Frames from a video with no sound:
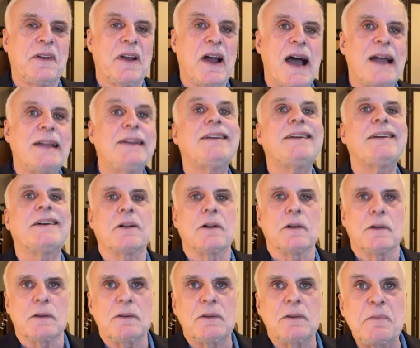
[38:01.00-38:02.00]
an
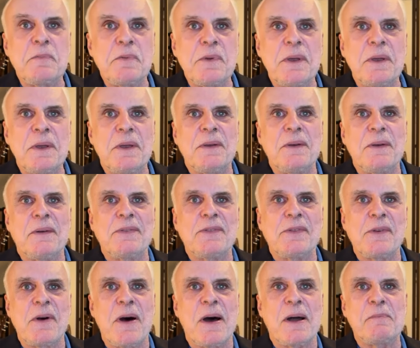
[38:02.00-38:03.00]
ideal to be
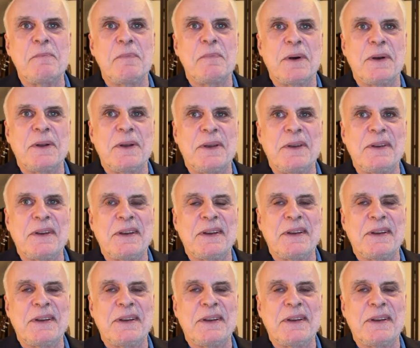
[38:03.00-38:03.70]
sought, but. Yeah uh,